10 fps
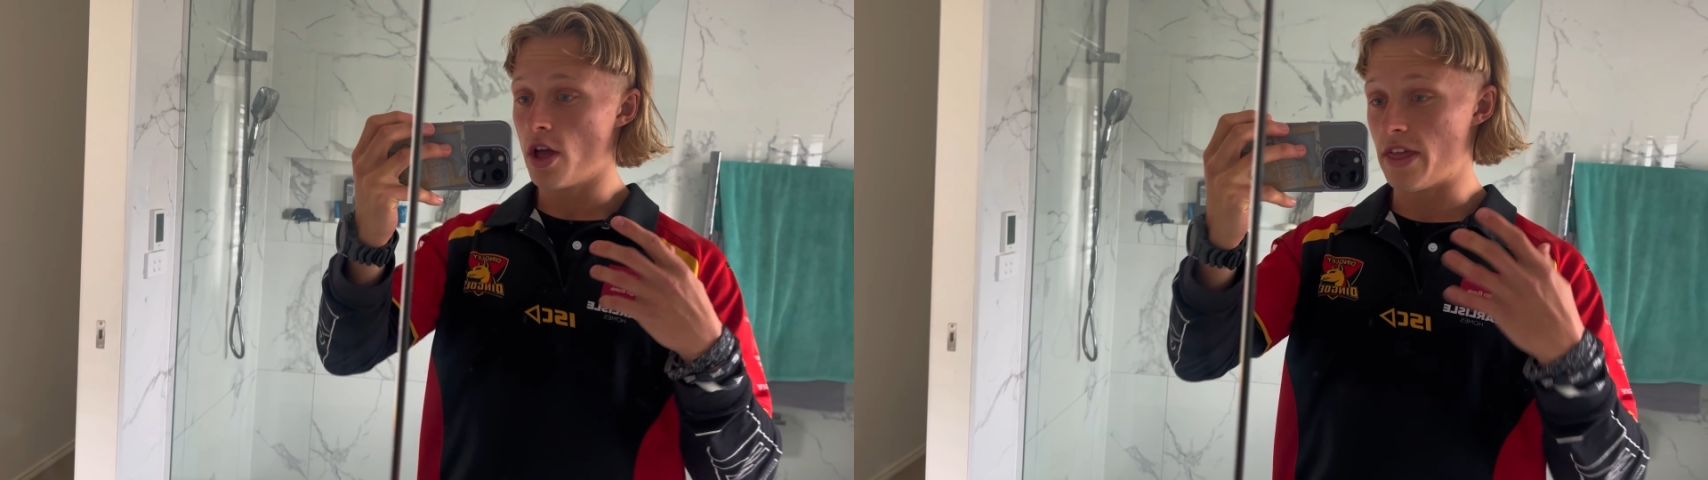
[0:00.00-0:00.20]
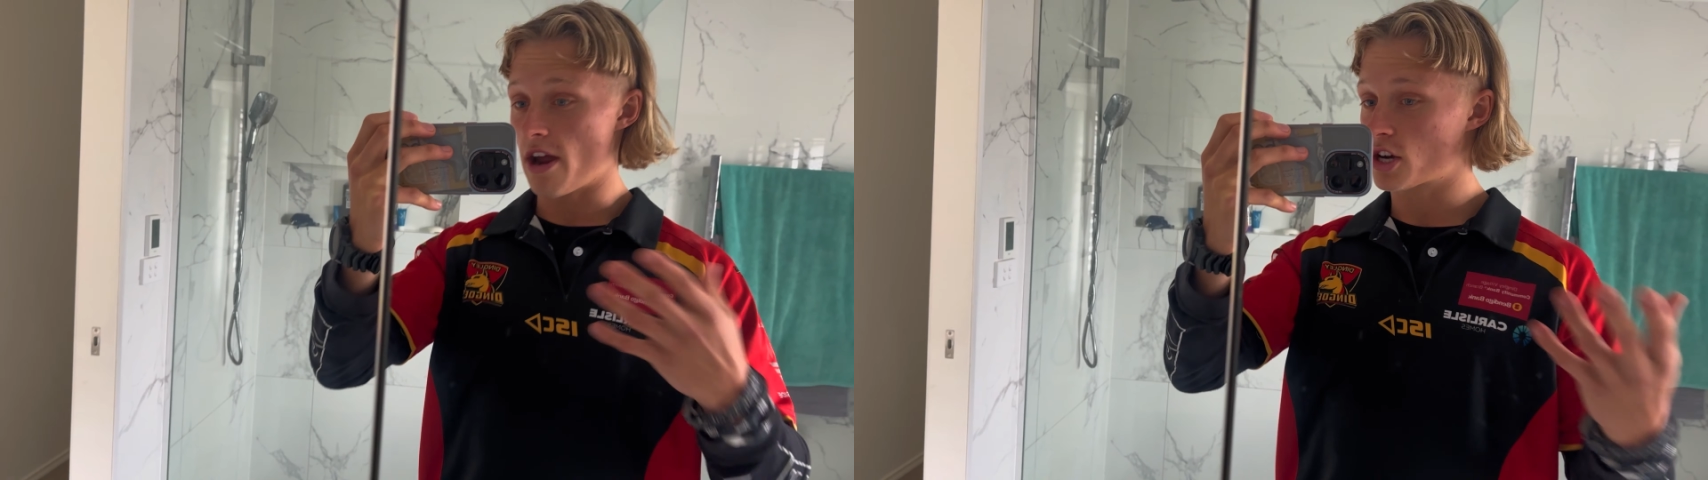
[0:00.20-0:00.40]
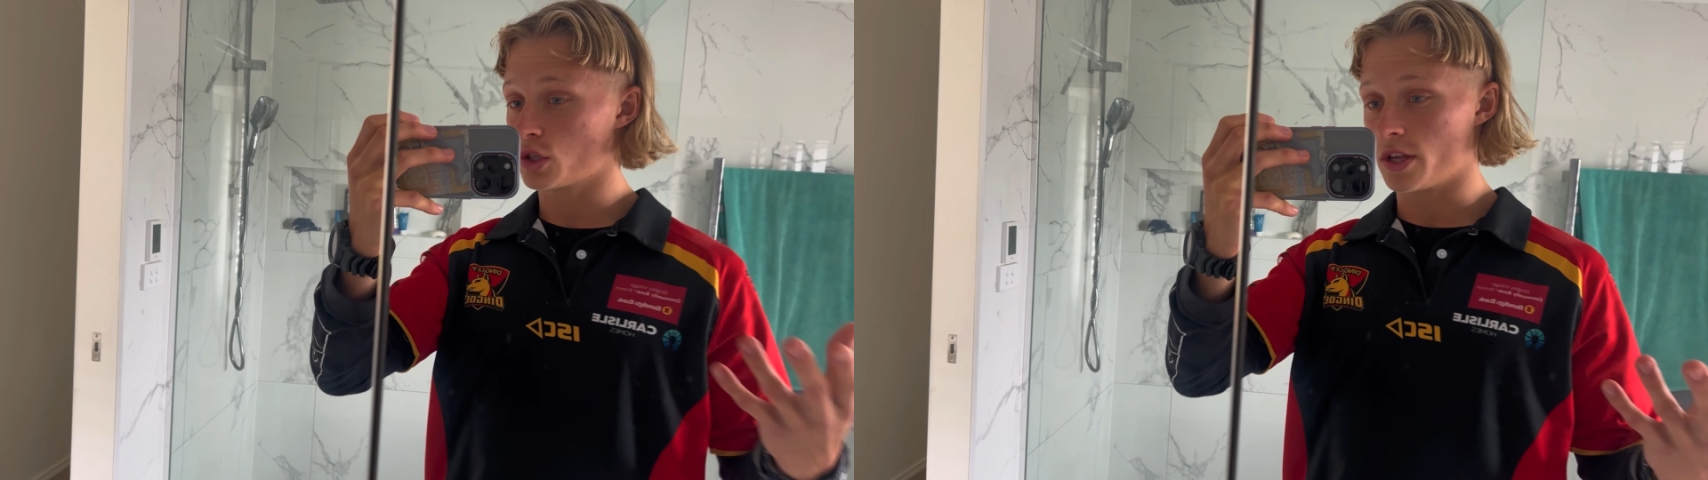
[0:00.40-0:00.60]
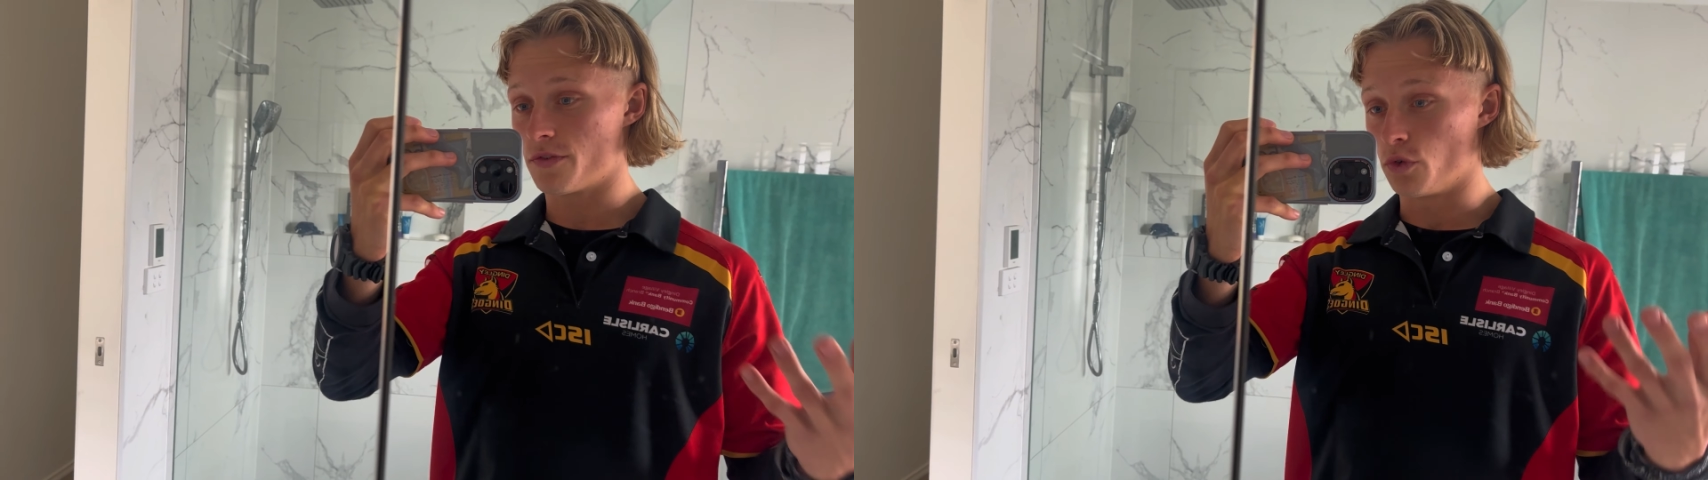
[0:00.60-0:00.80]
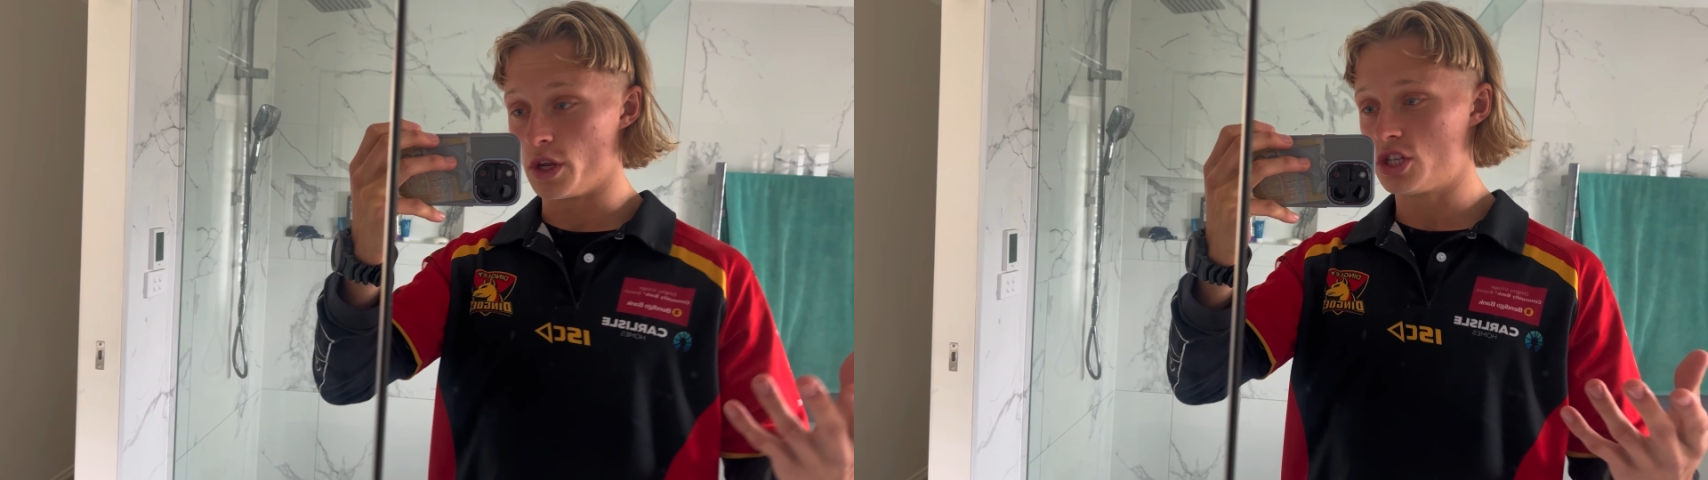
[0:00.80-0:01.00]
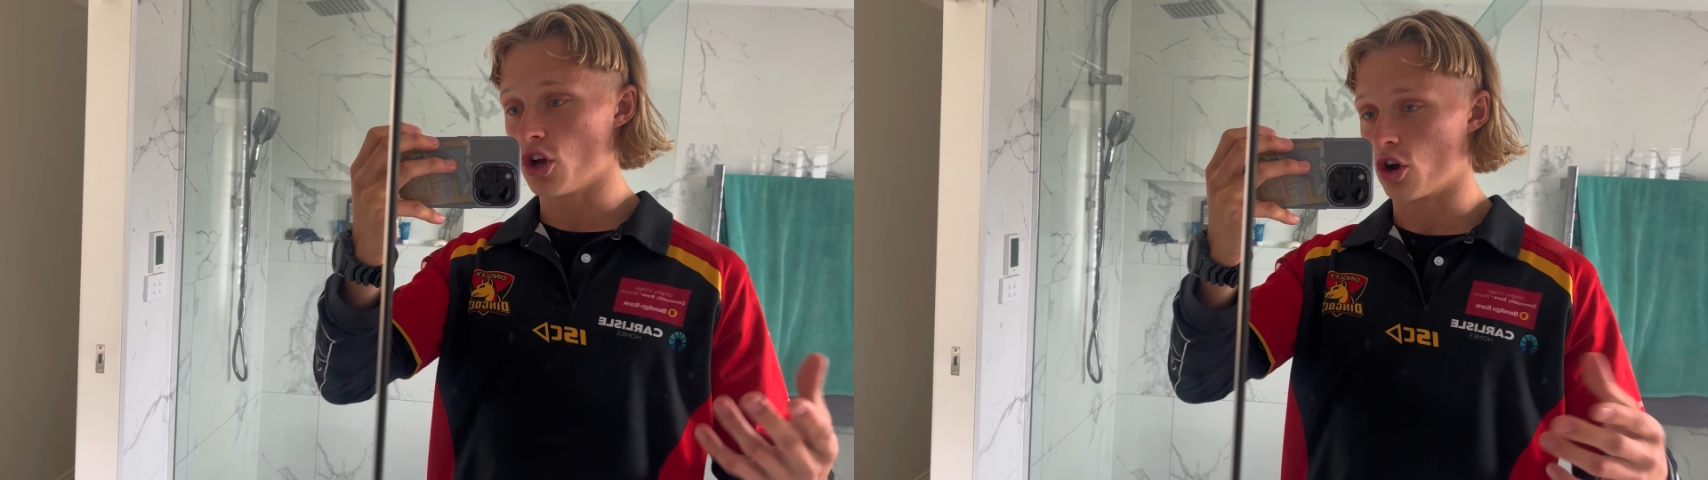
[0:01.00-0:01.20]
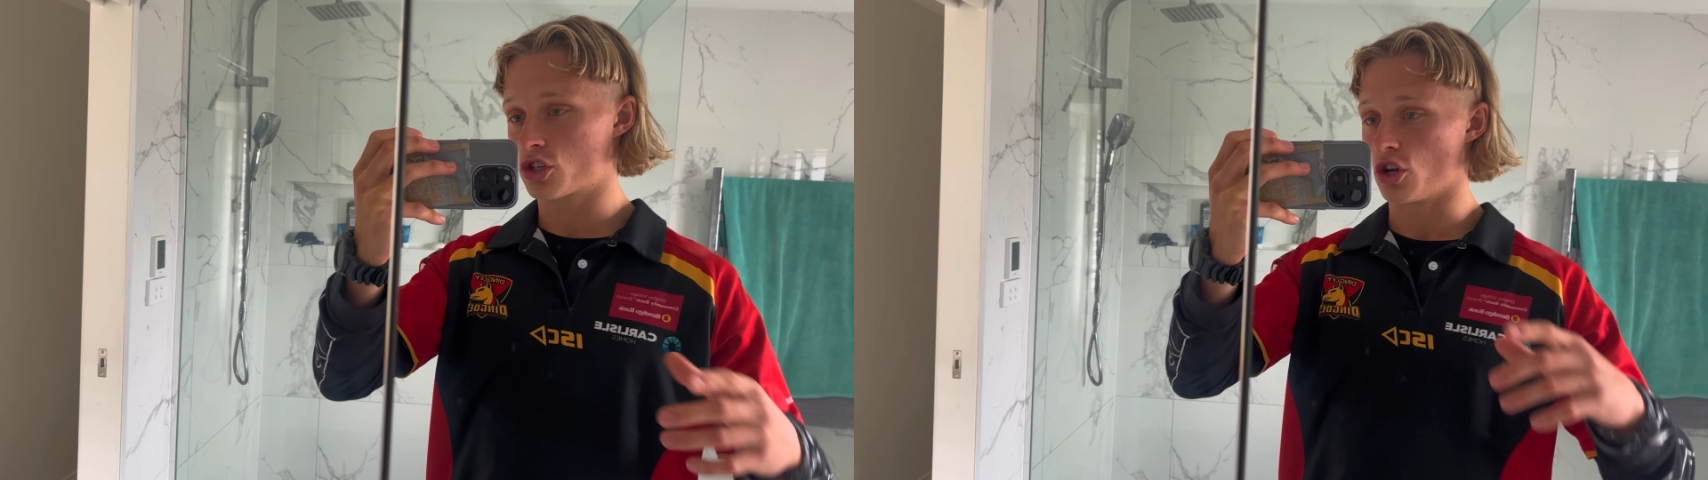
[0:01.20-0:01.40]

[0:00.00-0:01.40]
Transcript: They're actually footy socks.